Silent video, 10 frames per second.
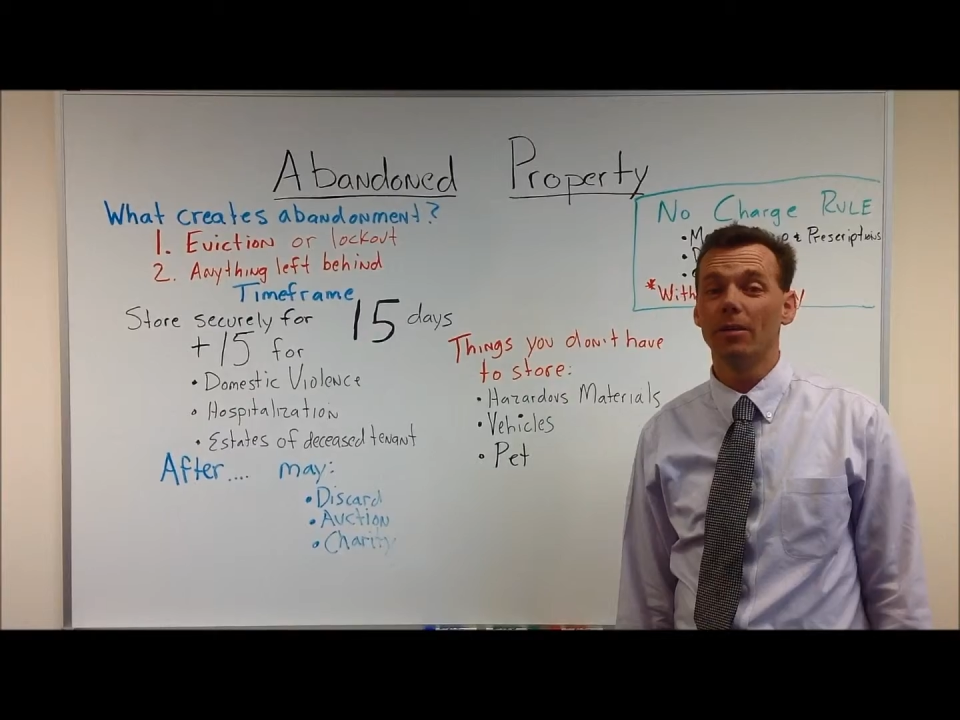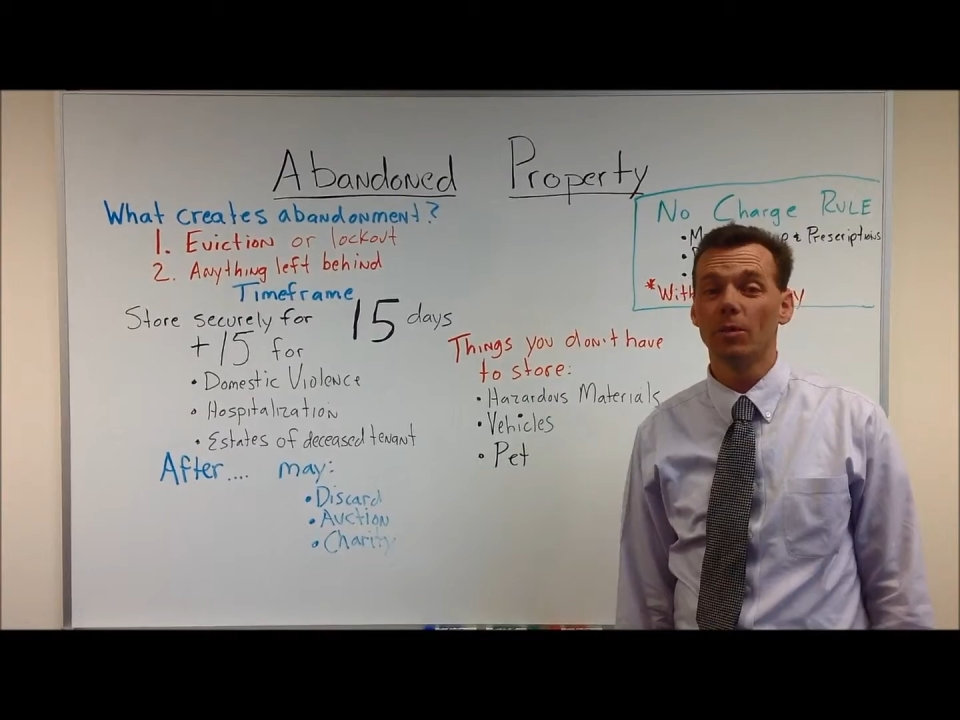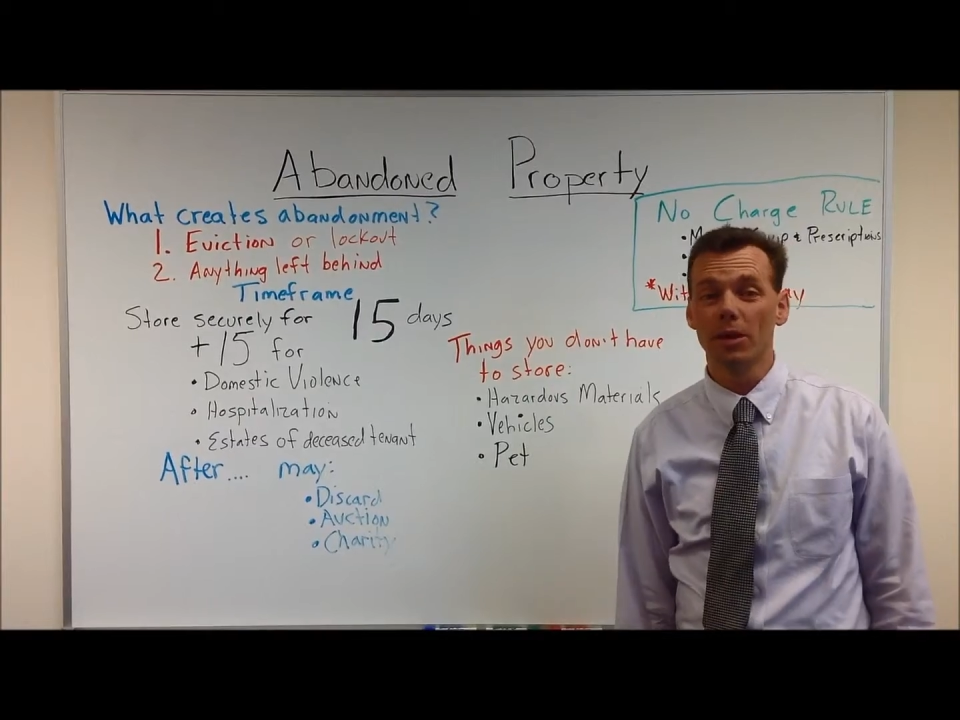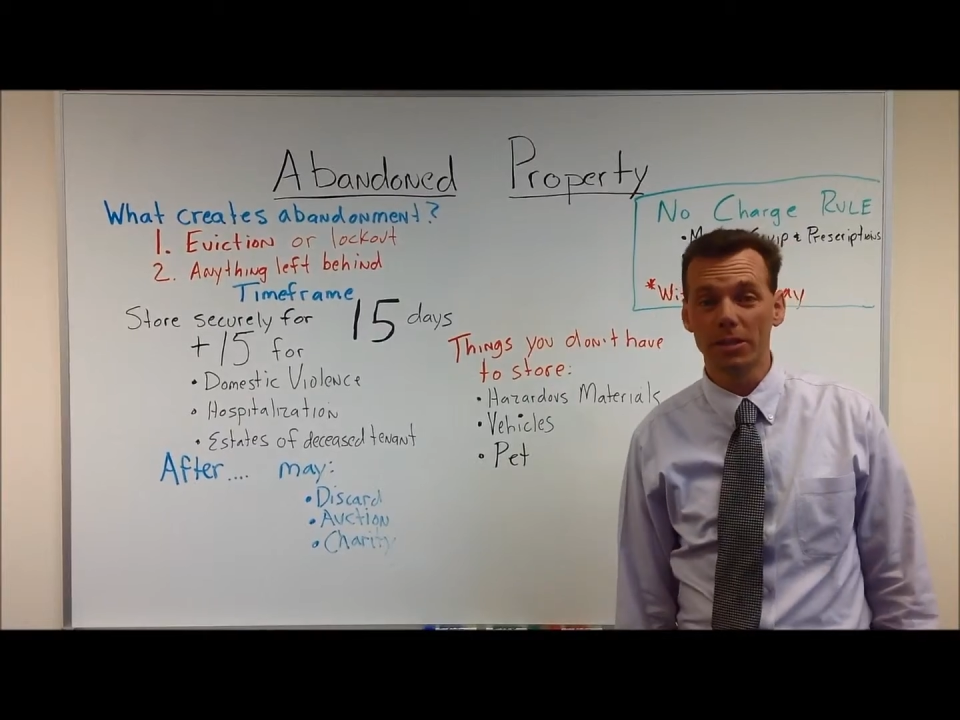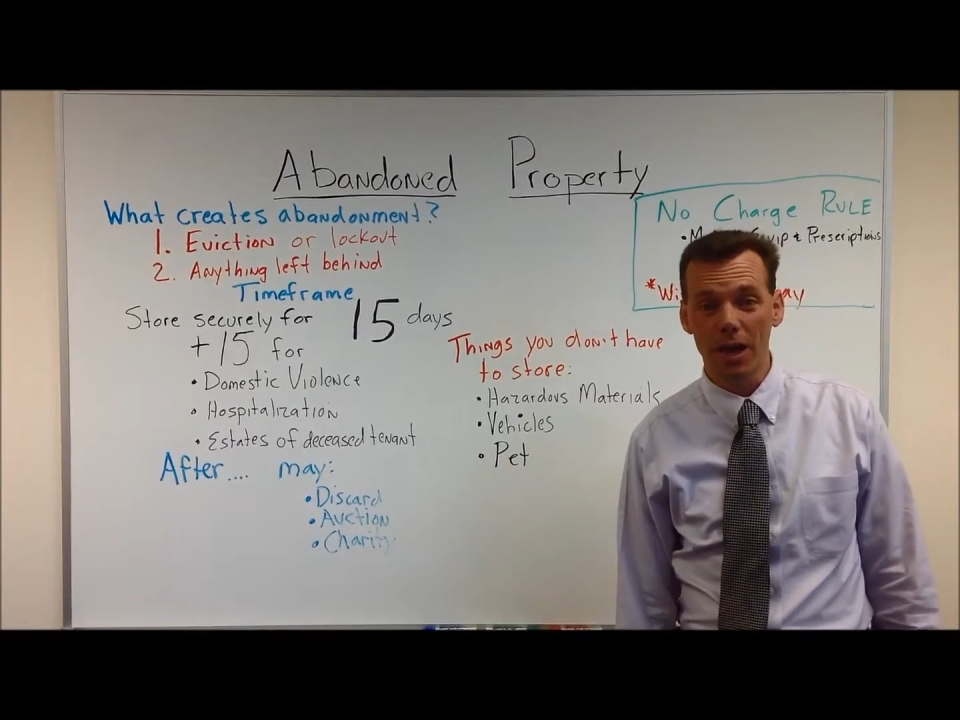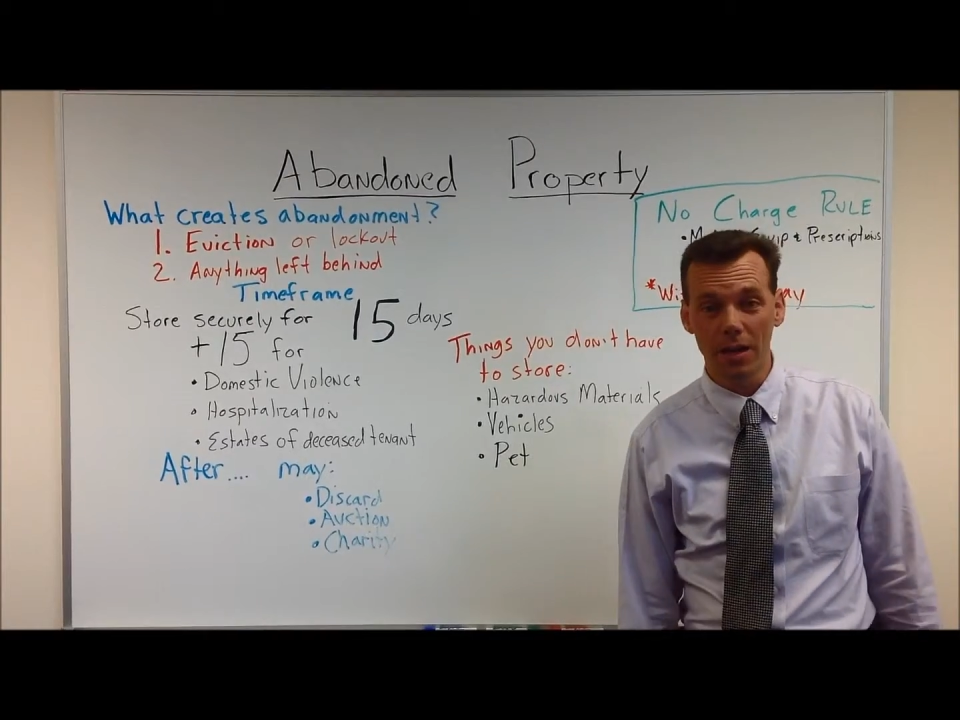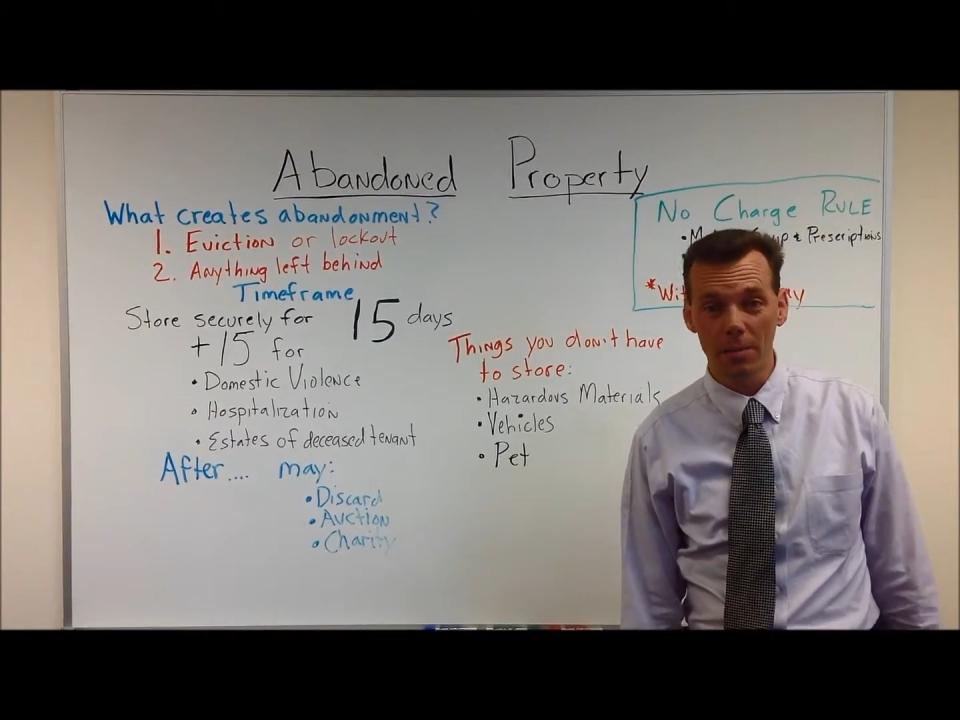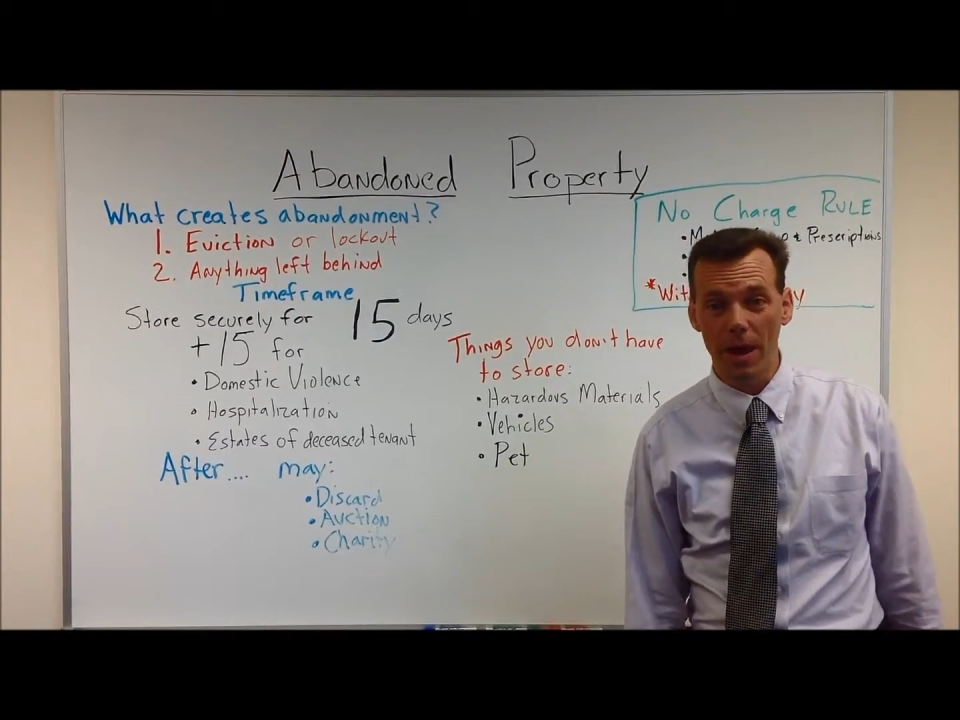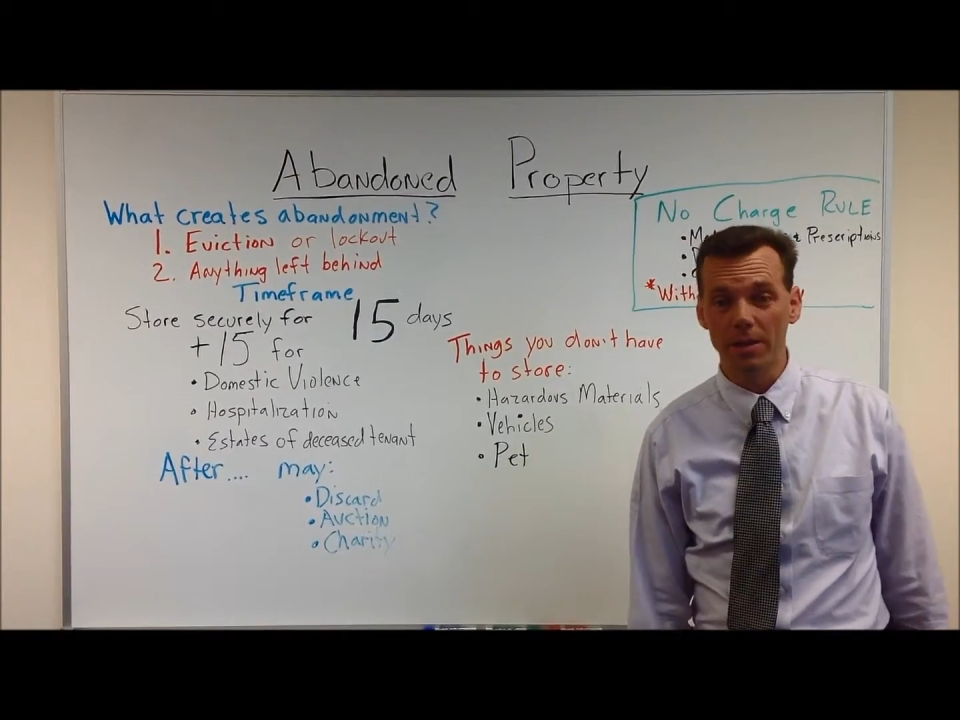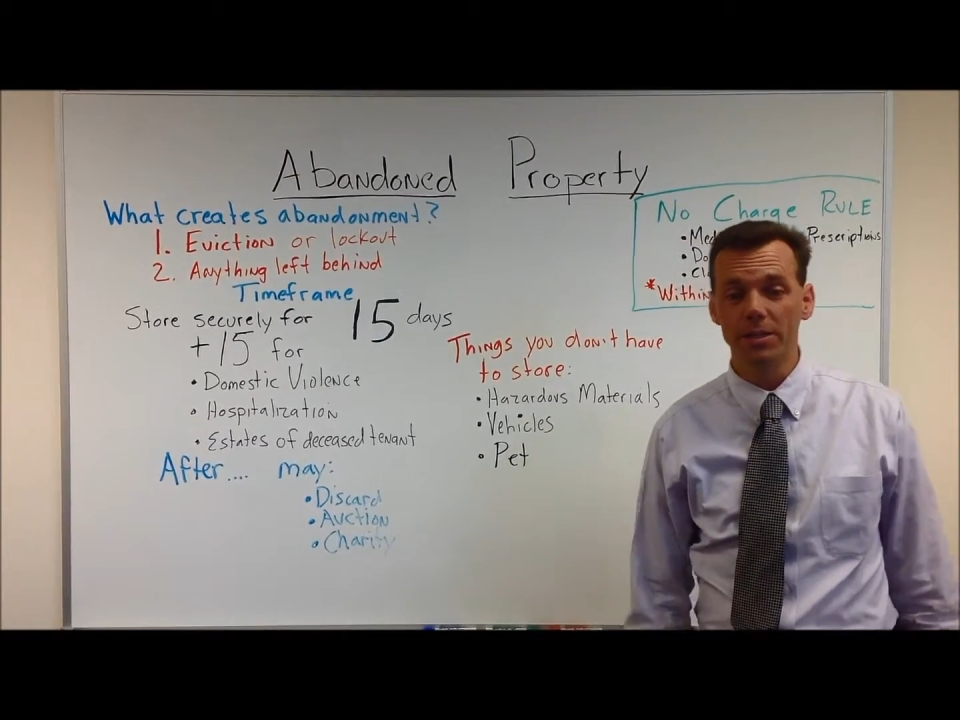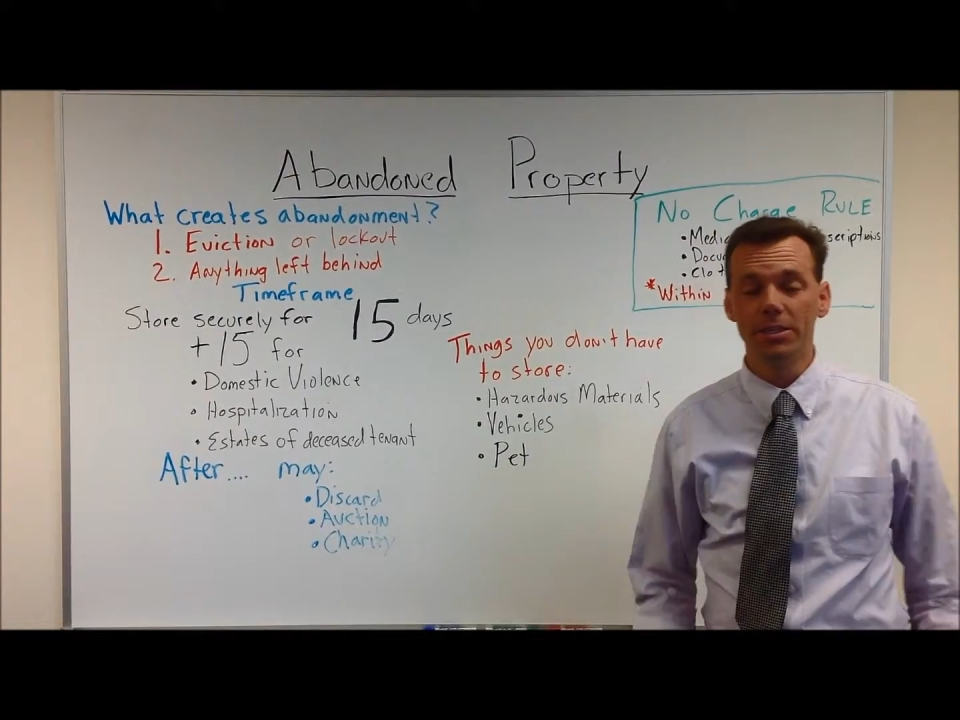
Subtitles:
we're going to talk about